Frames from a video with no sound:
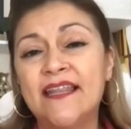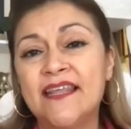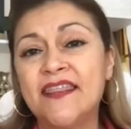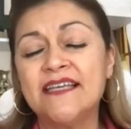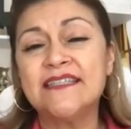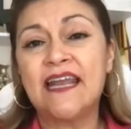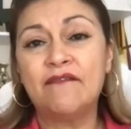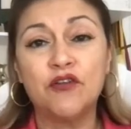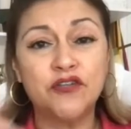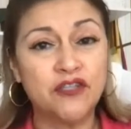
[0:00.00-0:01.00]
the things that
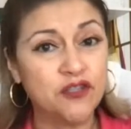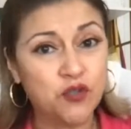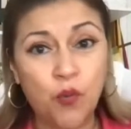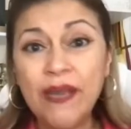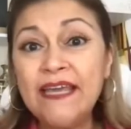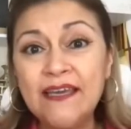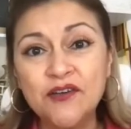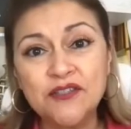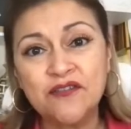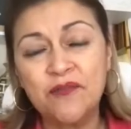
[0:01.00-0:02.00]
I've learned in the 20
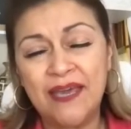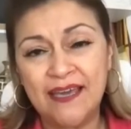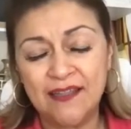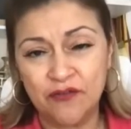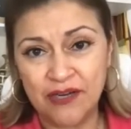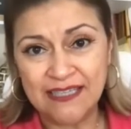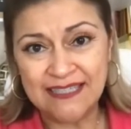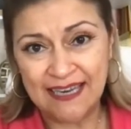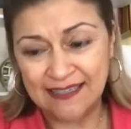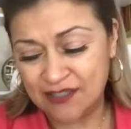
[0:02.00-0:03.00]
years of being in the real
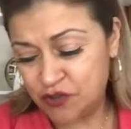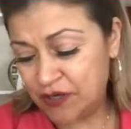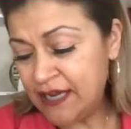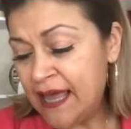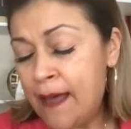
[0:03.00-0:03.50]
estate industry.